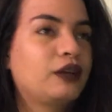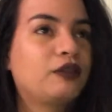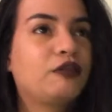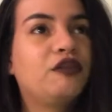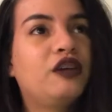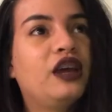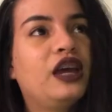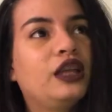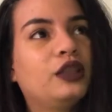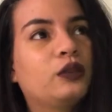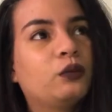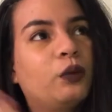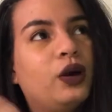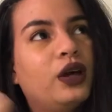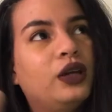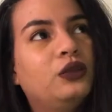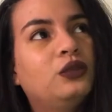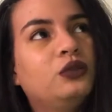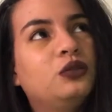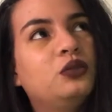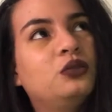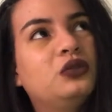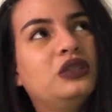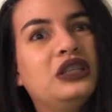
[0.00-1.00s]
fate, why
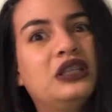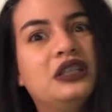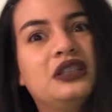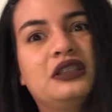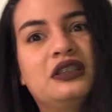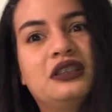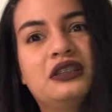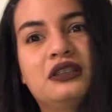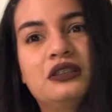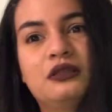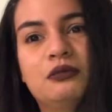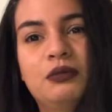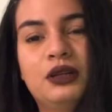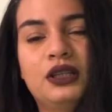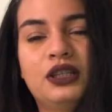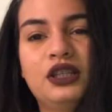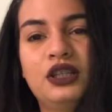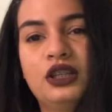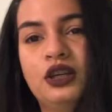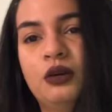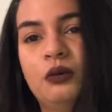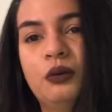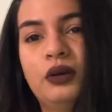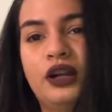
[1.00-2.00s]
you do this? But
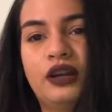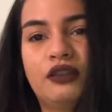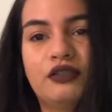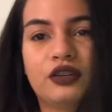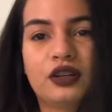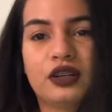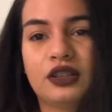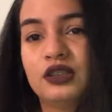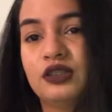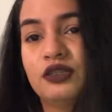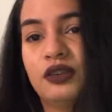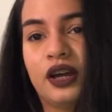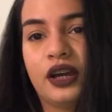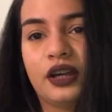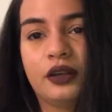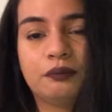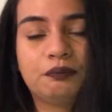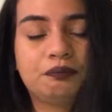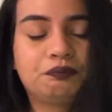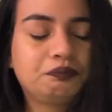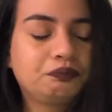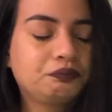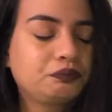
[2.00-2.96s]
you know, whatever, it's fine.